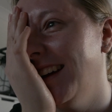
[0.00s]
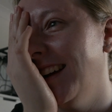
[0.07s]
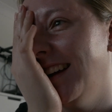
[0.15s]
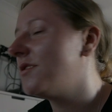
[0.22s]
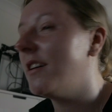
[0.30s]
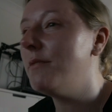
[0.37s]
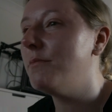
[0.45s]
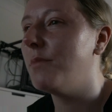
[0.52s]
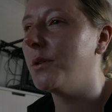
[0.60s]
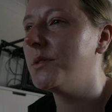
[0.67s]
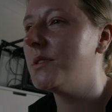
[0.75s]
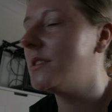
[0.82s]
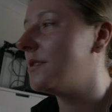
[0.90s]
Let's try
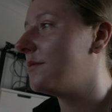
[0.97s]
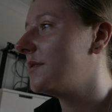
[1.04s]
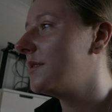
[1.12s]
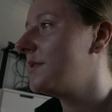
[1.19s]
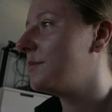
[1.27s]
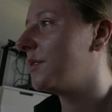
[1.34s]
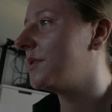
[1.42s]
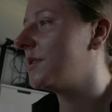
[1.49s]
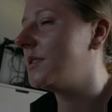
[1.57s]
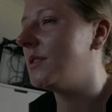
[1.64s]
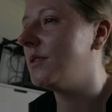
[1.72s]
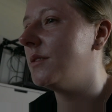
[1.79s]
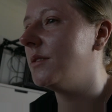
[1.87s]
monster. What does
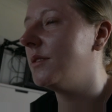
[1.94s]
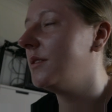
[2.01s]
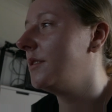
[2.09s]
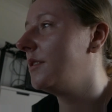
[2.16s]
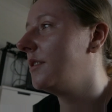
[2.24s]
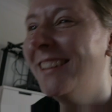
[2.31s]
monster do?